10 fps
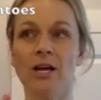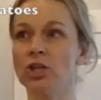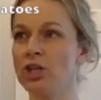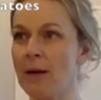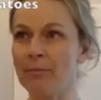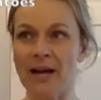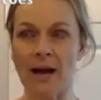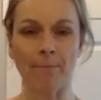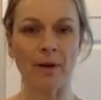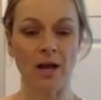Chop it
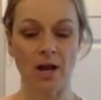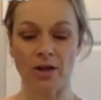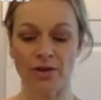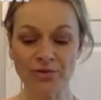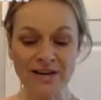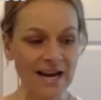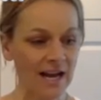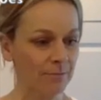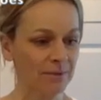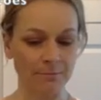up, three
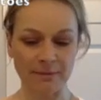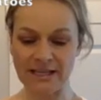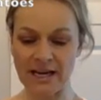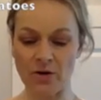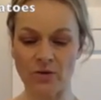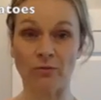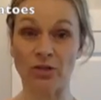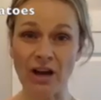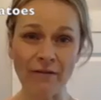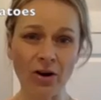cups of potatoes,
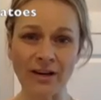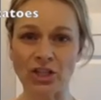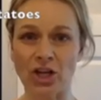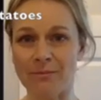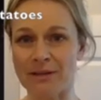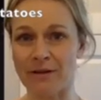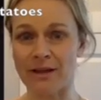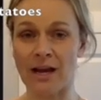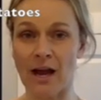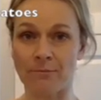which I've already chopped
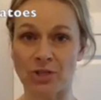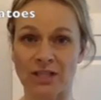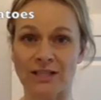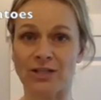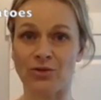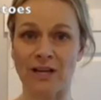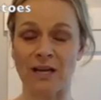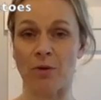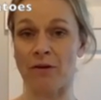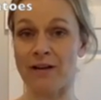everything up just to
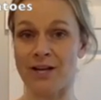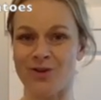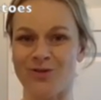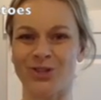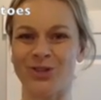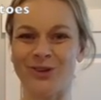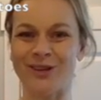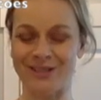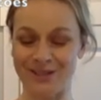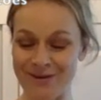keep our video short
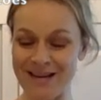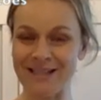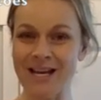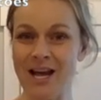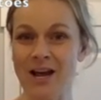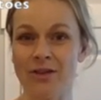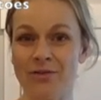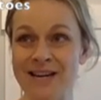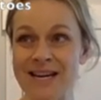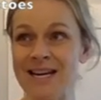and sweet.
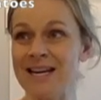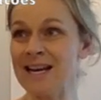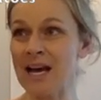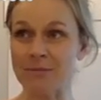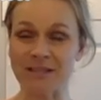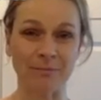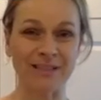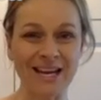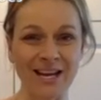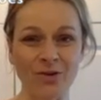Three cups of
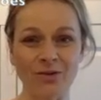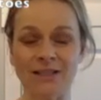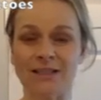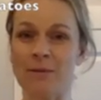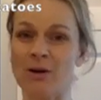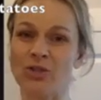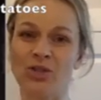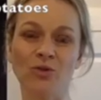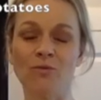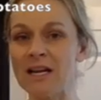potatoes, it's about
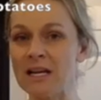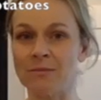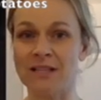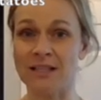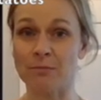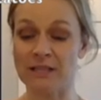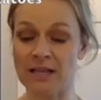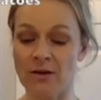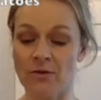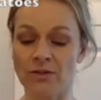two medium sized
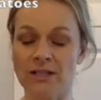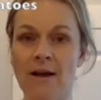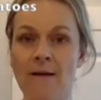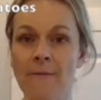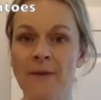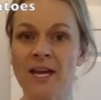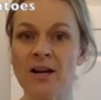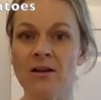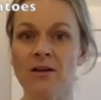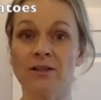potatoes.
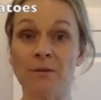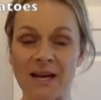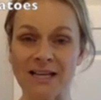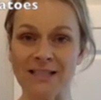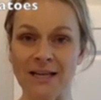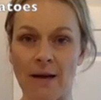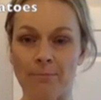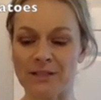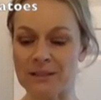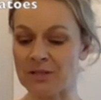Here to mix it
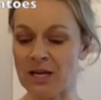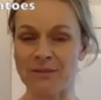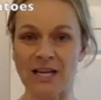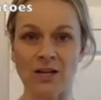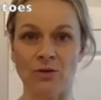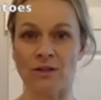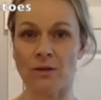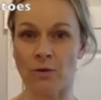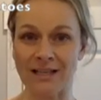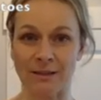up, sometimes I use the
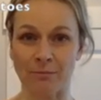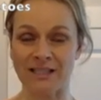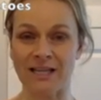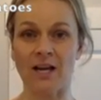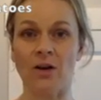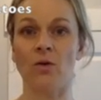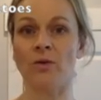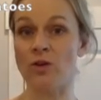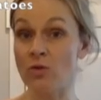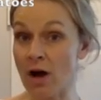russet potato,
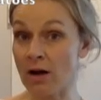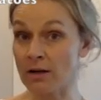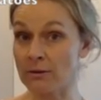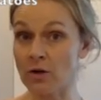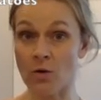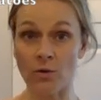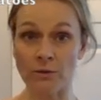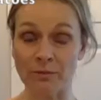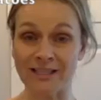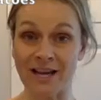Yukon
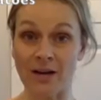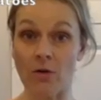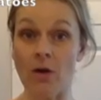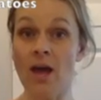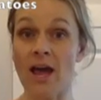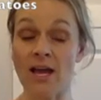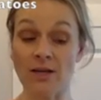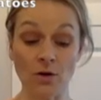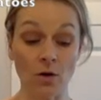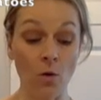gold potato,
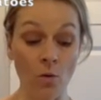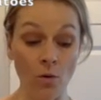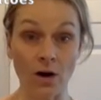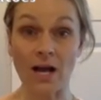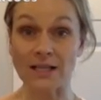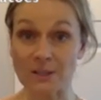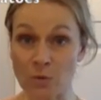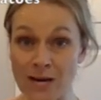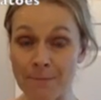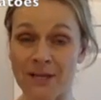and or a
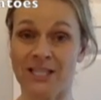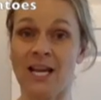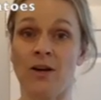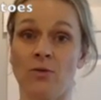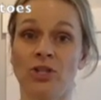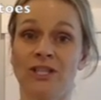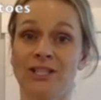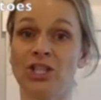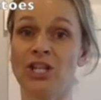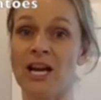sweet potato just
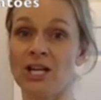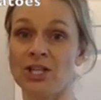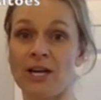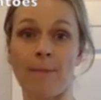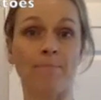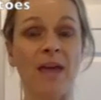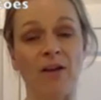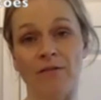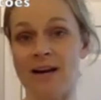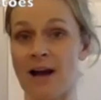to change it up
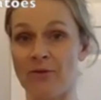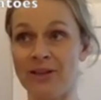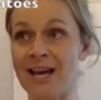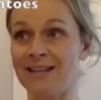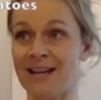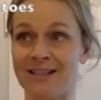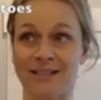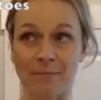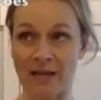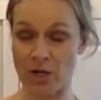every now and then. That's
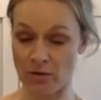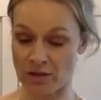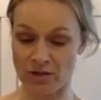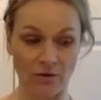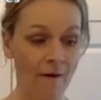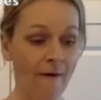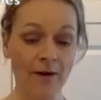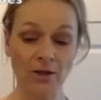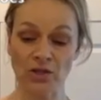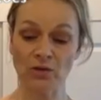something you can do.
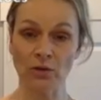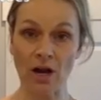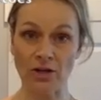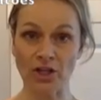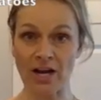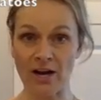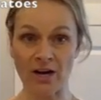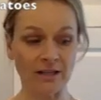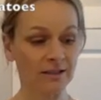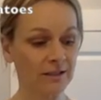Two large
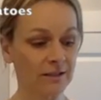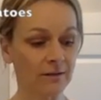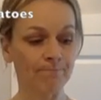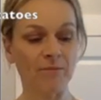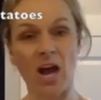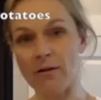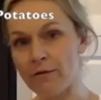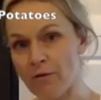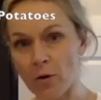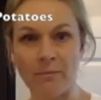carrots, I have
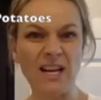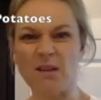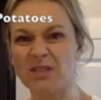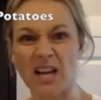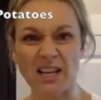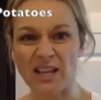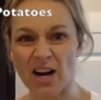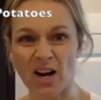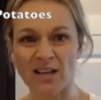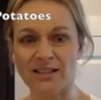four medium sized
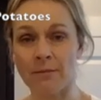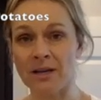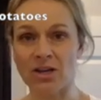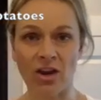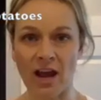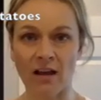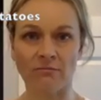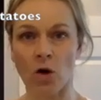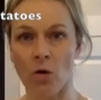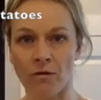carrots. I mean, you can't
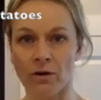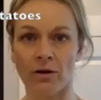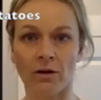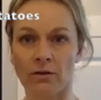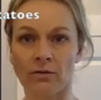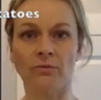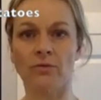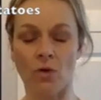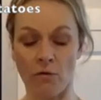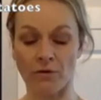over
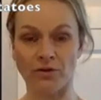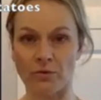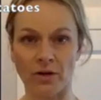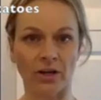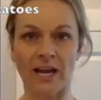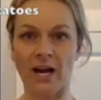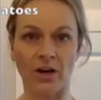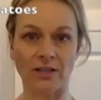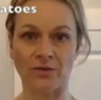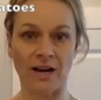overdo it on
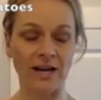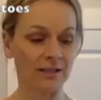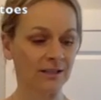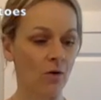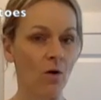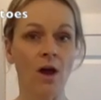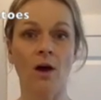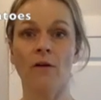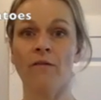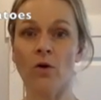carrots, right? So
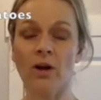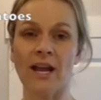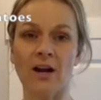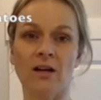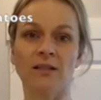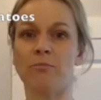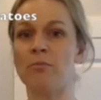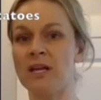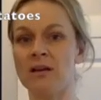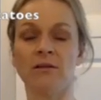four carrots
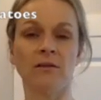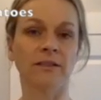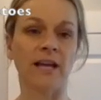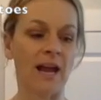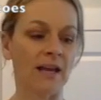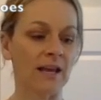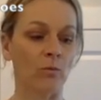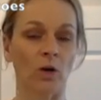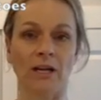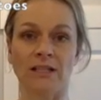peeled, and then
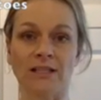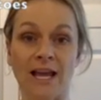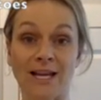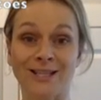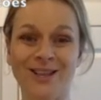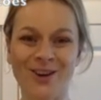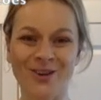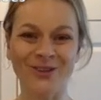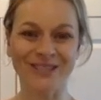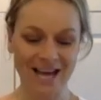we're gonna slice
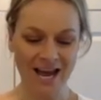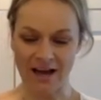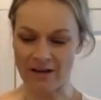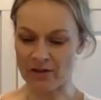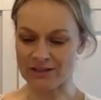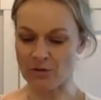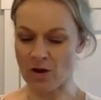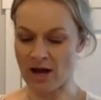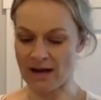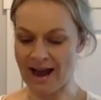those. I've also
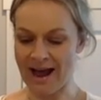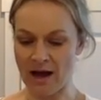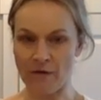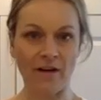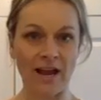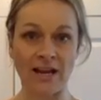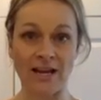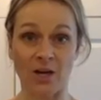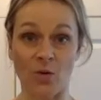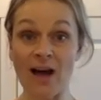got half a
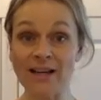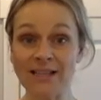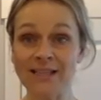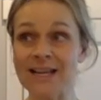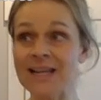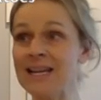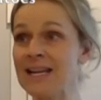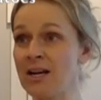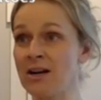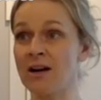yellow onion in
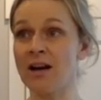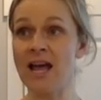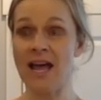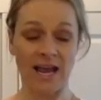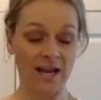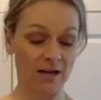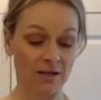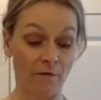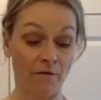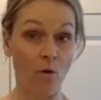here and
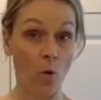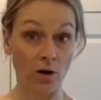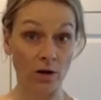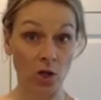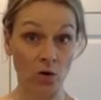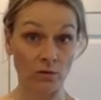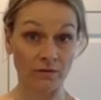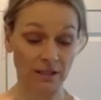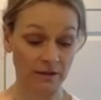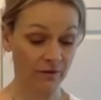four
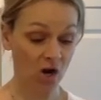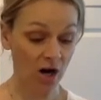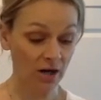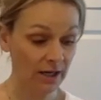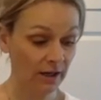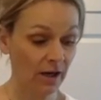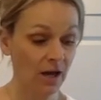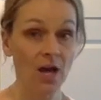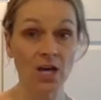cloves of garlic.